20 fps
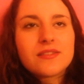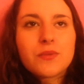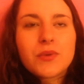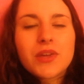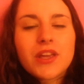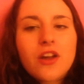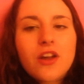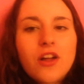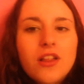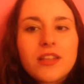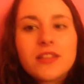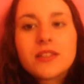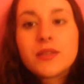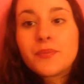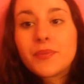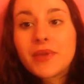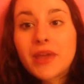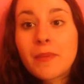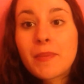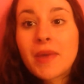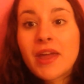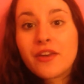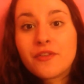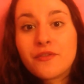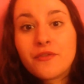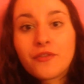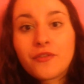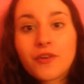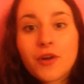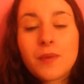We call it the Big
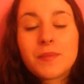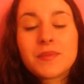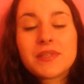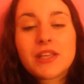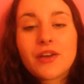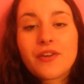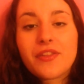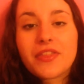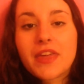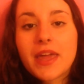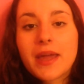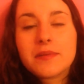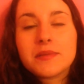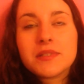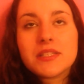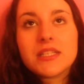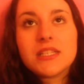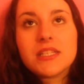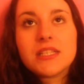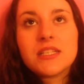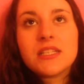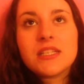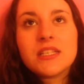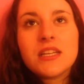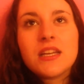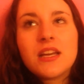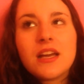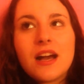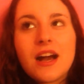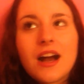Ben from Southampton.
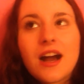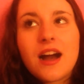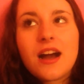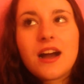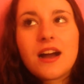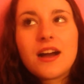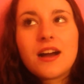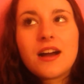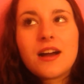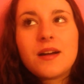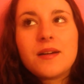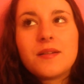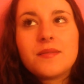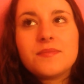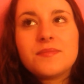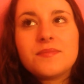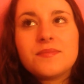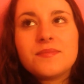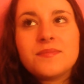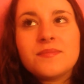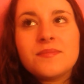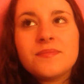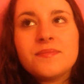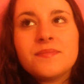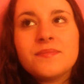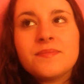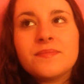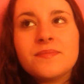The